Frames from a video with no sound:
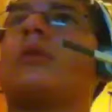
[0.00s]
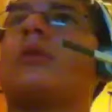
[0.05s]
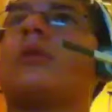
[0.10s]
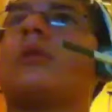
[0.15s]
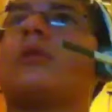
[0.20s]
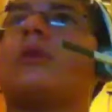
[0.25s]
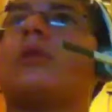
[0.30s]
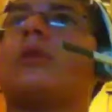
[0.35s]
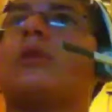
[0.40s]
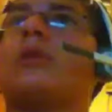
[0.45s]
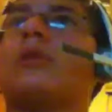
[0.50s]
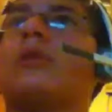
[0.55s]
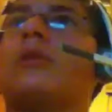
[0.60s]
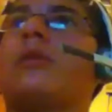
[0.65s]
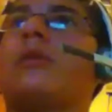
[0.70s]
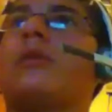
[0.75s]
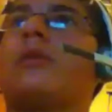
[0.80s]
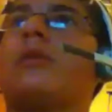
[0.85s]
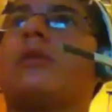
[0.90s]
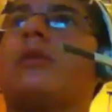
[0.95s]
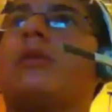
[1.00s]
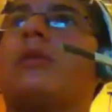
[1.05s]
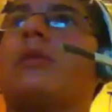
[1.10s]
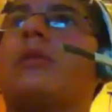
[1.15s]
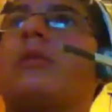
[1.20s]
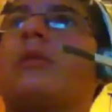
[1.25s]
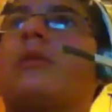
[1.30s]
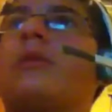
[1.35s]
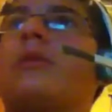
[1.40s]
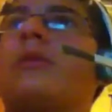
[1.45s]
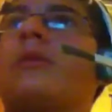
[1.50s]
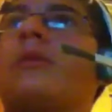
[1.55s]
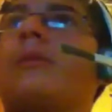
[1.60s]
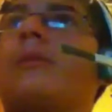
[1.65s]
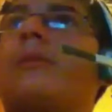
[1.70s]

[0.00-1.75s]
Nothing is said.